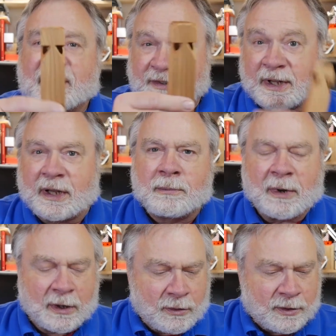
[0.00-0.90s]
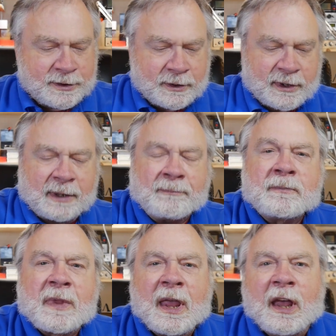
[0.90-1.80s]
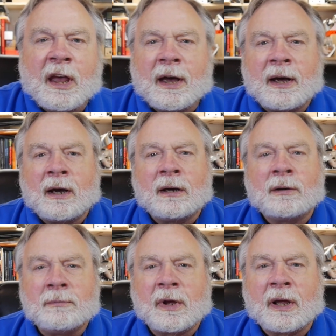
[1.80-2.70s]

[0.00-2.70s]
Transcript: That's the end of my horn tooting. Um,